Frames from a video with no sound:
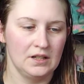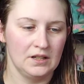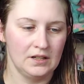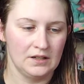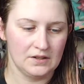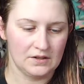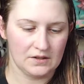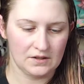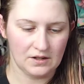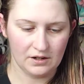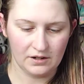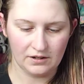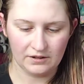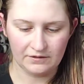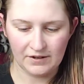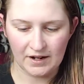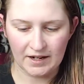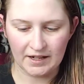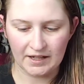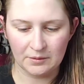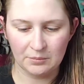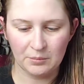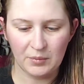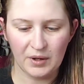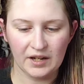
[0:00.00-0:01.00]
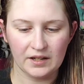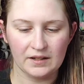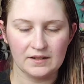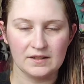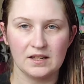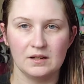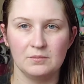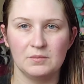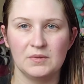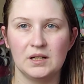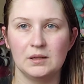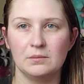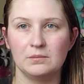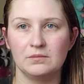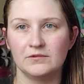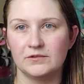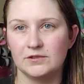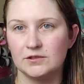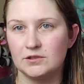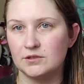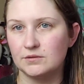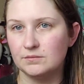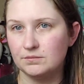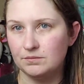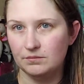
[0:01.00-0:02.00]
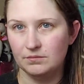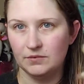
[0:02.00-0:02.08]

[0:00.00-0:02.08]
So if I can pick some up for,